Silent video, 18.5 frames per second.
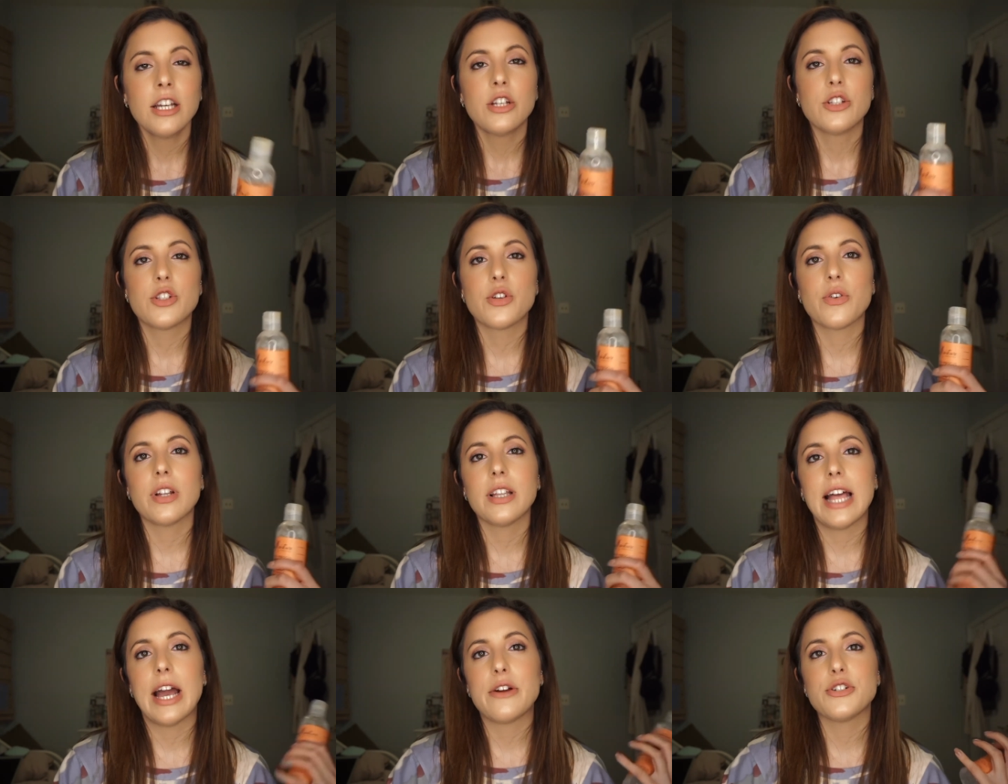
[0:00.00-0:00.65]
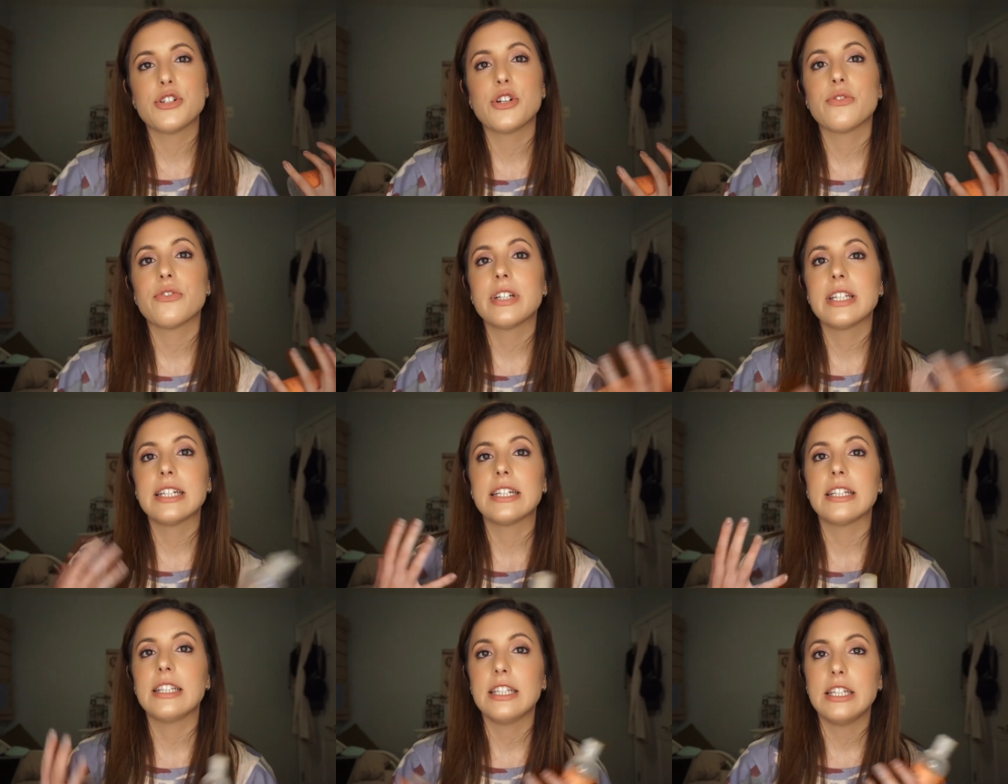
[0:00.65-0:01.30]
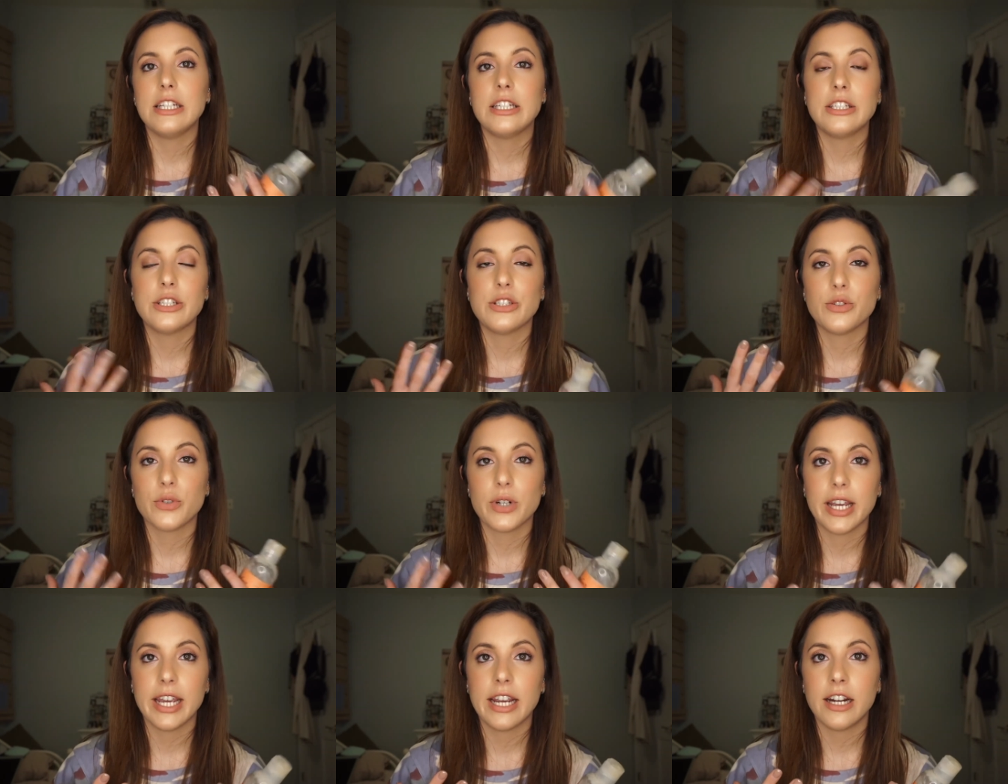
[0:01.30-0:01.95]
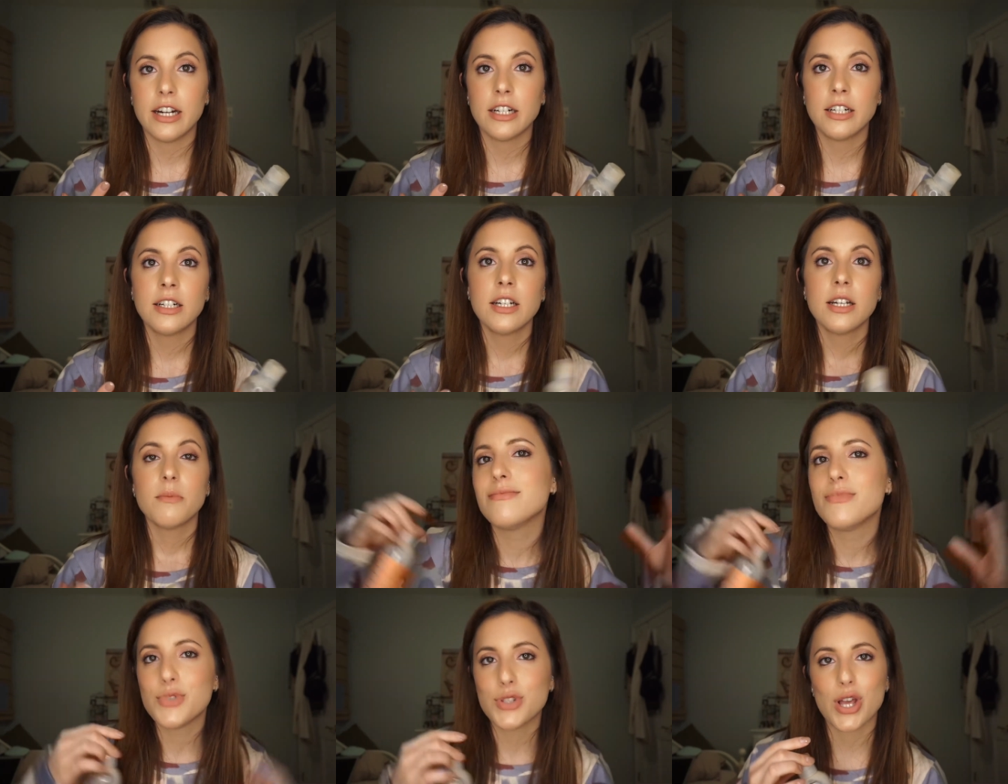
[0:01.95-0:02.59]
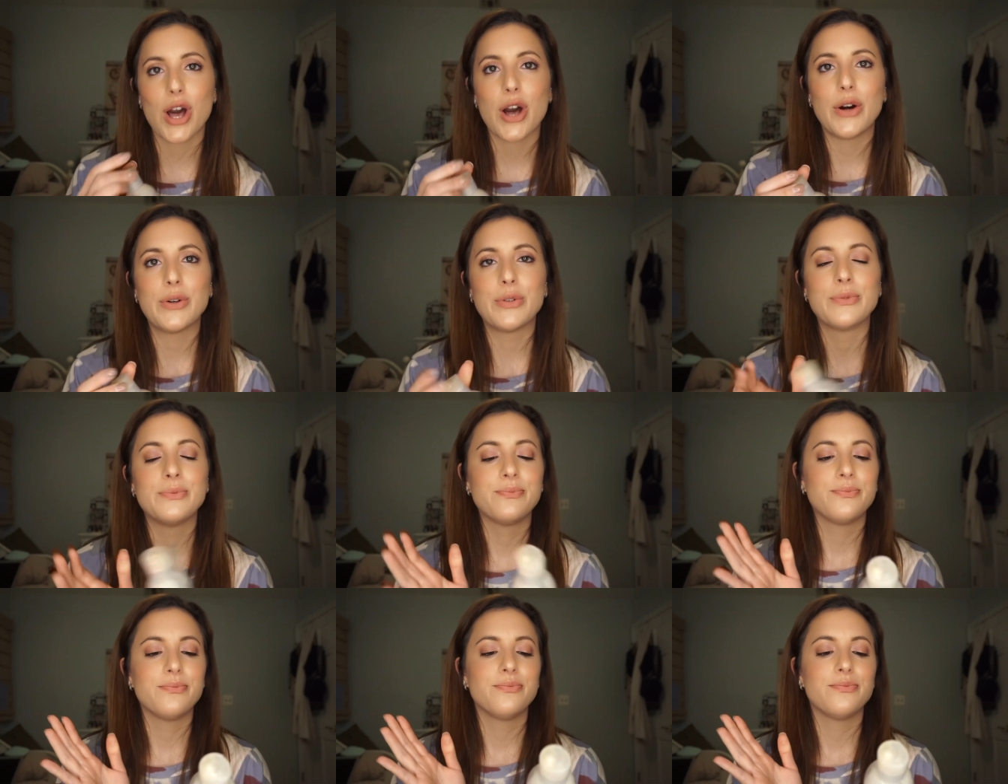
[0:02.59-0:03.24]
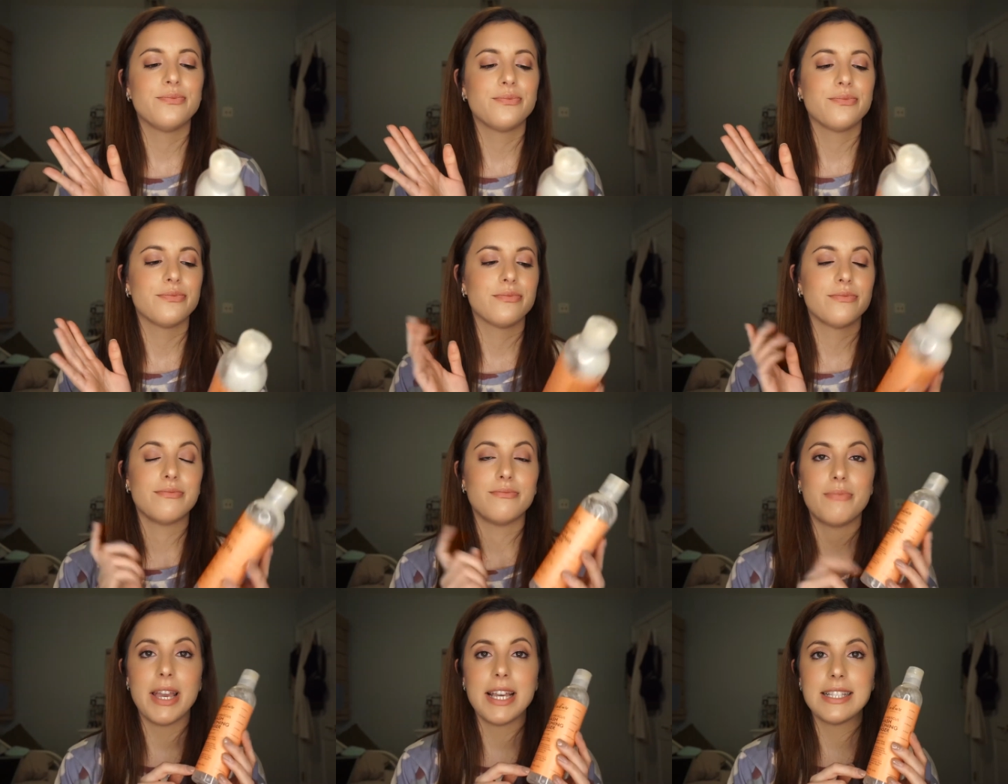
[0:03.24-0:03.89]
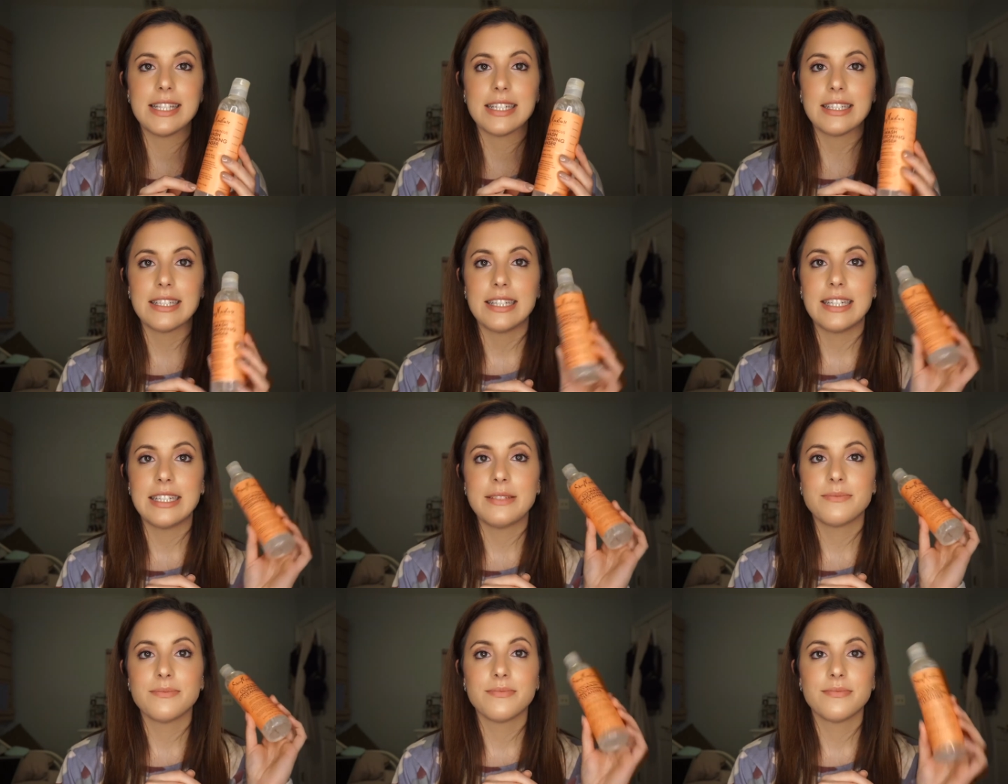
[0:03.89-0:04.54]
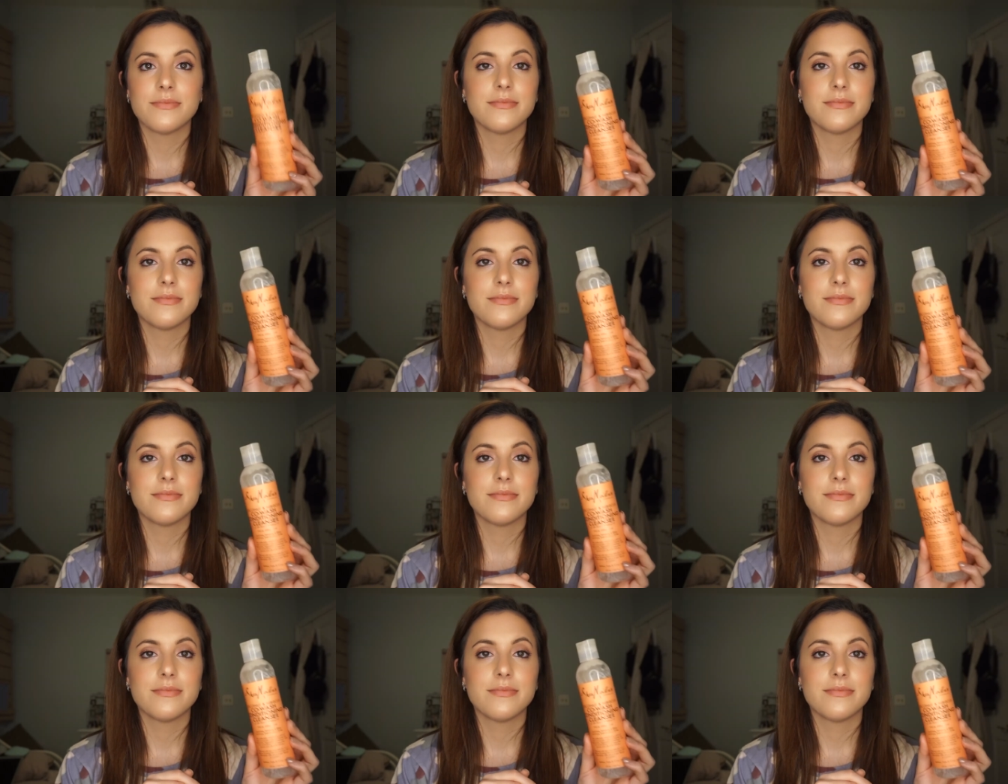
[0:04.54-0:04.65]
So it allows you to really clean your hair. So basically,